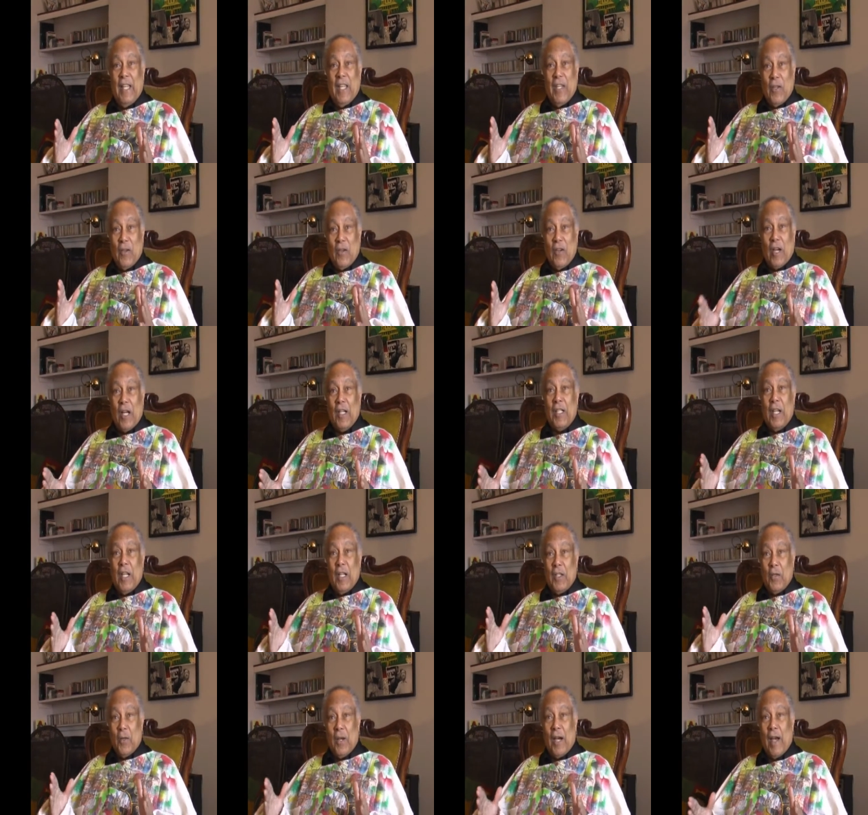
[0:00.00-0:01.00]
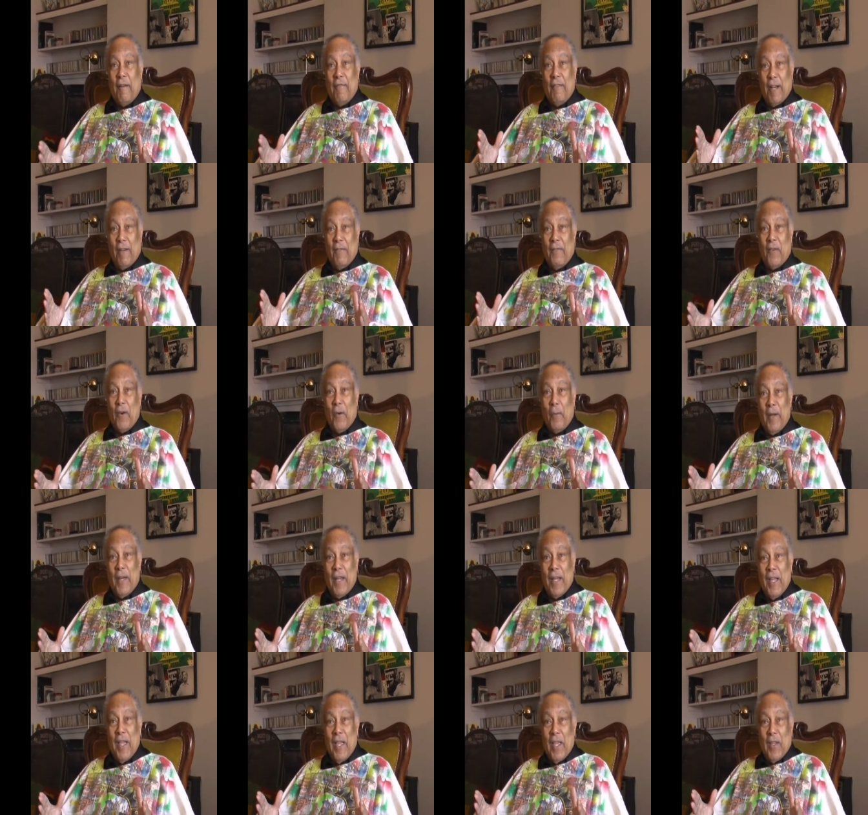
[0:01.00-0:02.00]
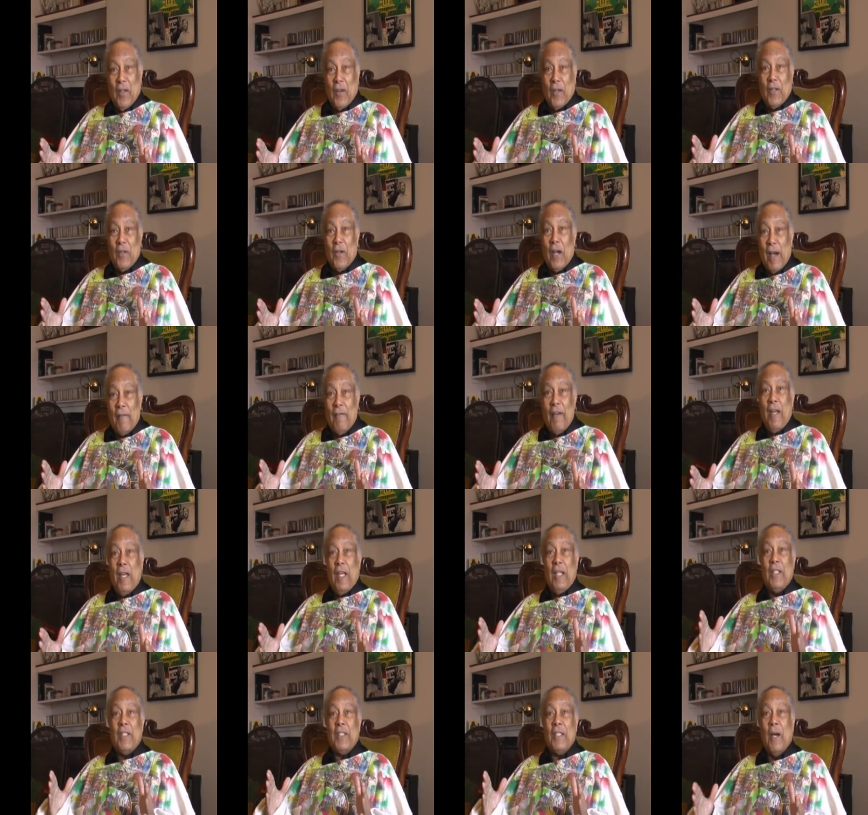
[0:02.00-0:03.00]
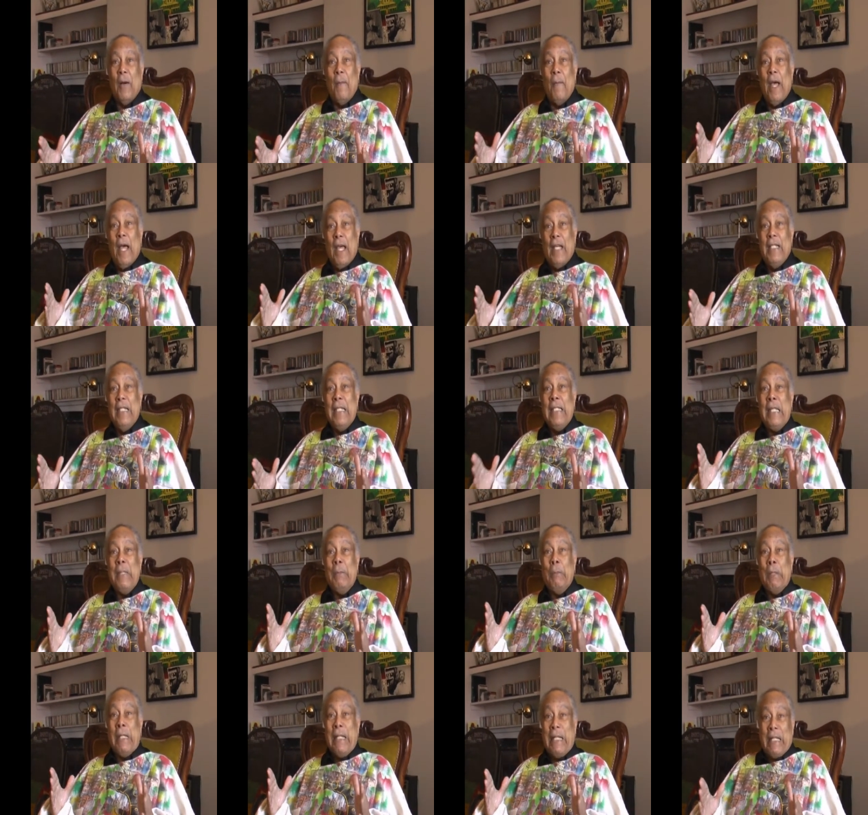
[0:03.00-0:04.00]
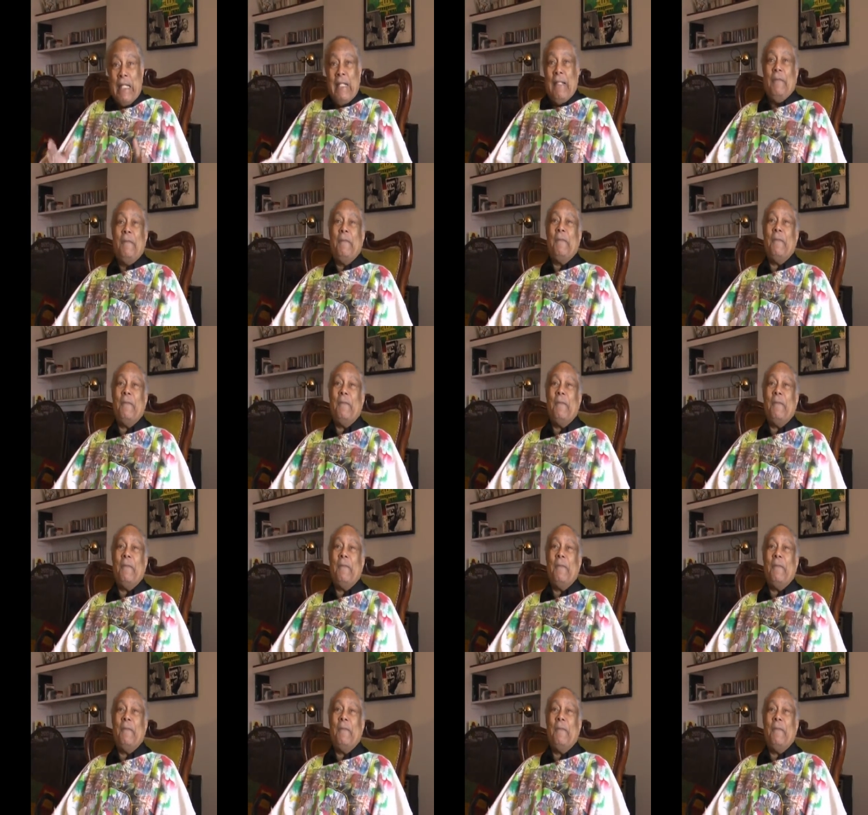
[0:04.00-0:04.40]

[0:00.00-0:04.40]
You've got to have a formula. You've got to have some discipline.